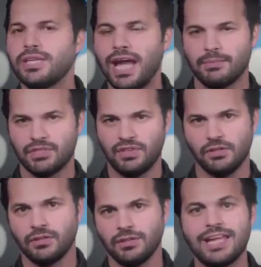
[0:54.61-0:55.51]
through the
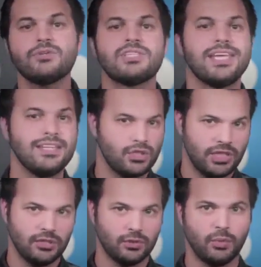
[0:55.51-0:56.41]
atmosphere, the lander's heat
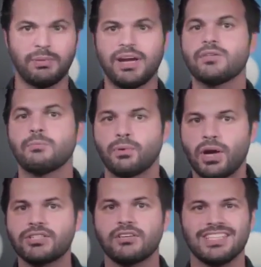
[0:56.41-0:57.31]
shield will bear the
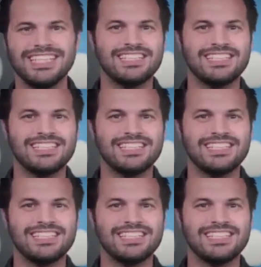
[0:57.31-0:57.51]
brunt of the